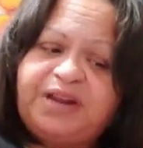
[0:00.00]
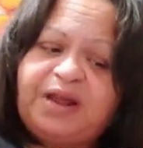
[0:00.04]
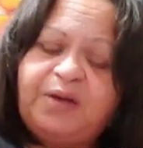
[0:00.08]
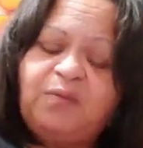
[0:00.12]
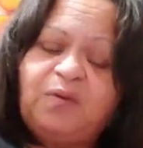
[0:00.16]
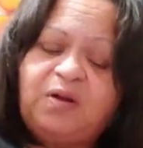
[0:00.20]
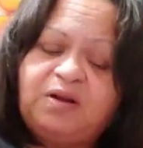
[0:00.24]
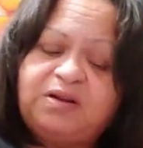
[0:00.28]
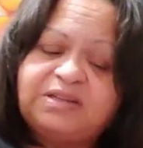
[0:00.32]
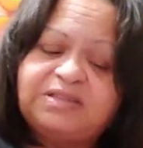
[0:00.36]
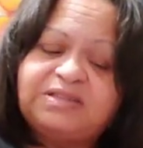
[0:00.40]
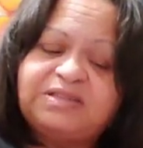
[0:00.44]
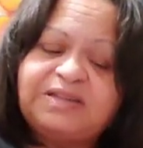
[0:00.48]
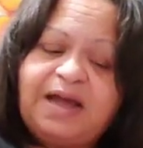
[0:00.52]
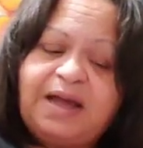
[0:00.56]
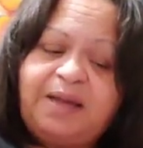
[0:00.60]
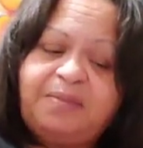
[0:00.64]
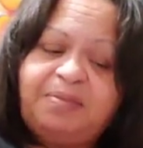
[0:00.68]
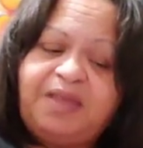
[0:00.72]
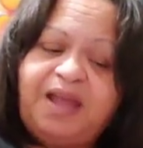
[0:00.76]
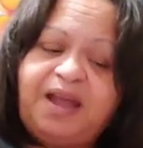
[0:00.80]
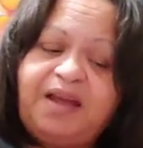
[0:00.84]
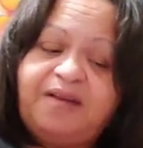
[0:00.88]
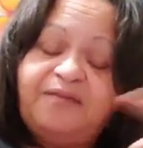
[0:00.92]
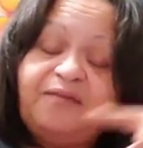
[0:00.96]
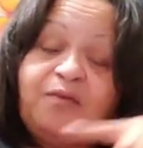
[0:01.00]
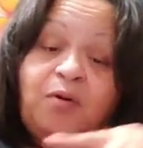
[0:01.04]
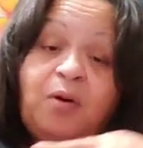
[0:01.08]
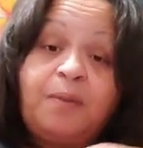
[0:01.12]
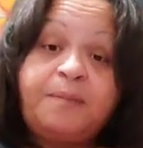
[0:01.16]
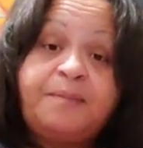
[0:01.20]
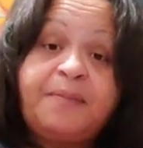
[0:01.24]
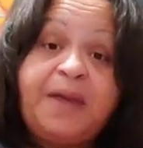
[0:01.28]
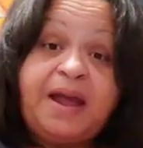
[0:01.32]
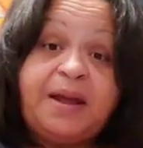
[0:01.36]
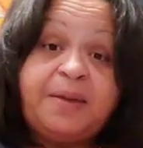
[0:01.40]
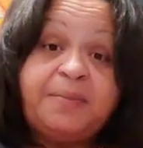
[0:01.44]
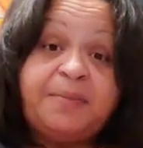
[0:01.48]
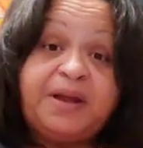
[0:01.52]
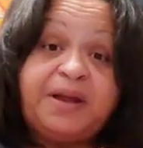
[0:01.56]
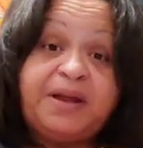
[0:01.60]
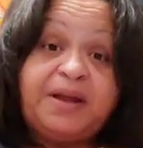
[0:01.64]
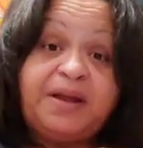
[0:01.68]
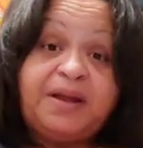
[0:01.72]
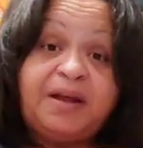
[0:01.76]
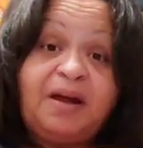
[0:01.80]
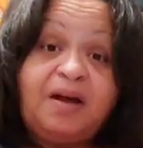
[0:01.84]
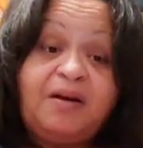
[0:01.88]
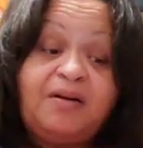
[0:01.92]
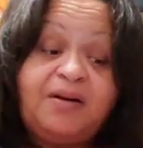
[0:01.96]
They want the same thing for
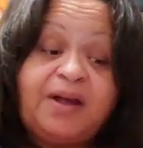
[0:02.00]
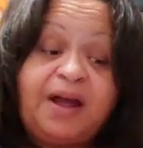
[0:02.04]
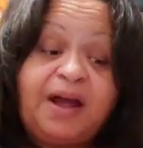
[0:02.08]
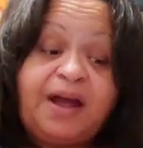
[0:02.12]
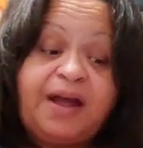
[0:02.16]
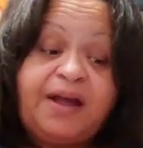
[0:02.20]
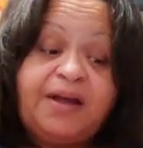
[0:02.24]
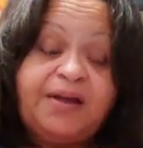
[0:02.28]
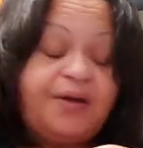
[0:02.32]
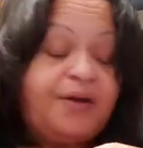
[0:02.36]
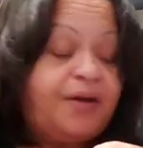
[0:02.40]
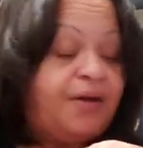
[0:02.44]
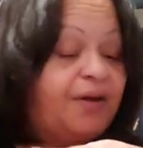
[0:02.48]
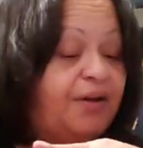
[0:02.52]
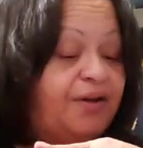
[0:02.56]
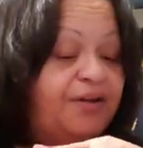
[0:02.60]
maybe, okay?